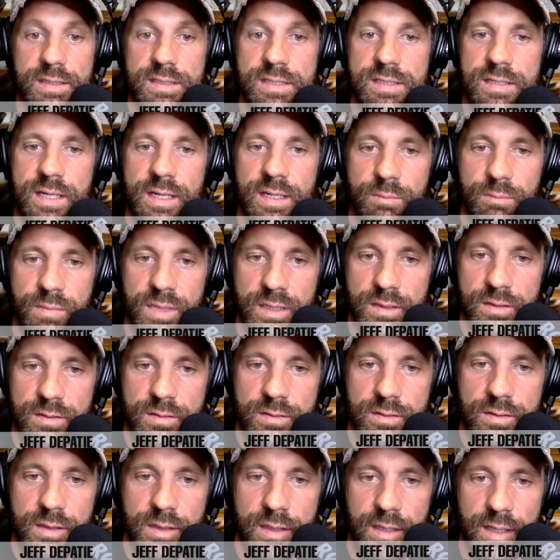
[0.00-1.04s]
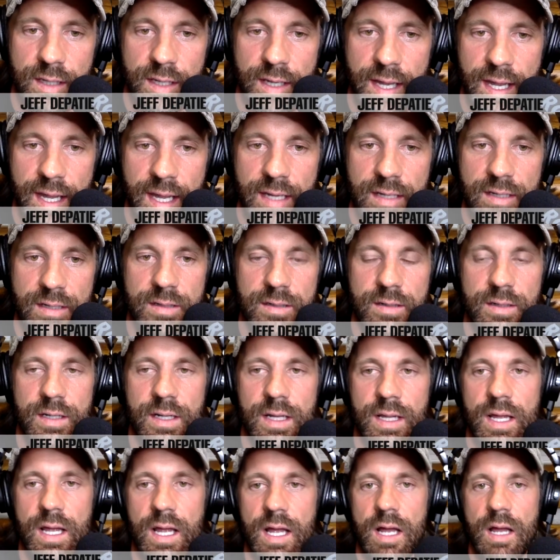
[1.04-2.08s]
excitement. And
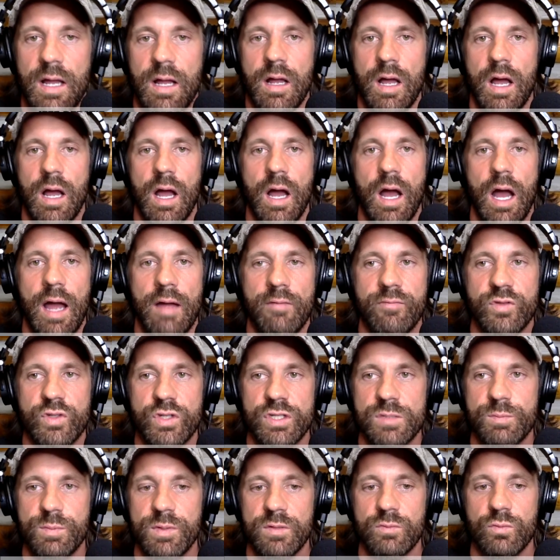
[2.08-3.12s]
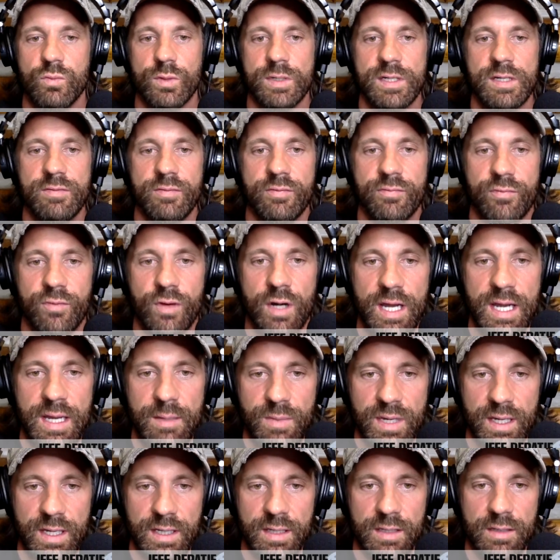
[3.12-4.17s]
I've just been
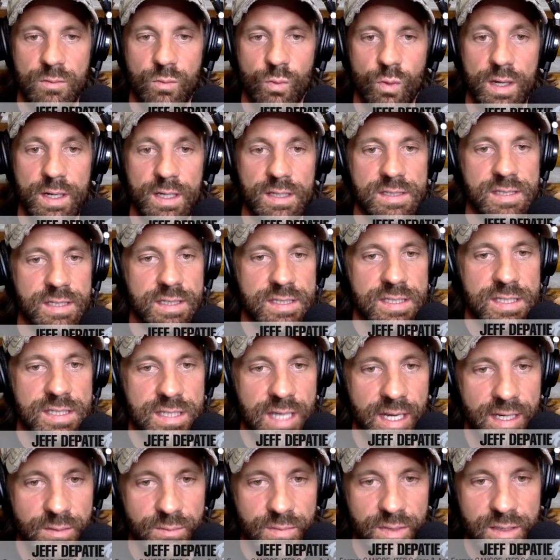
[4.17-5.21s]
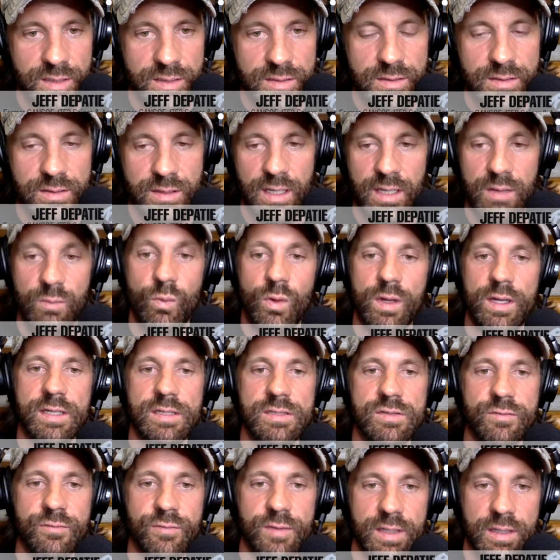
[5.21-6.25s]
reframing when it's excitement and when
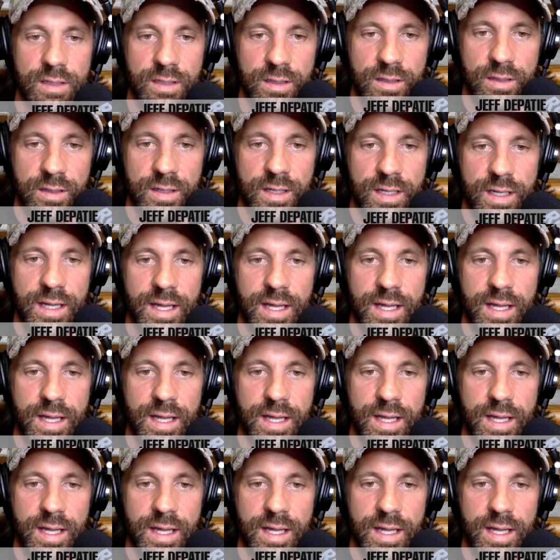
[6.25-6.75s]
it's fear.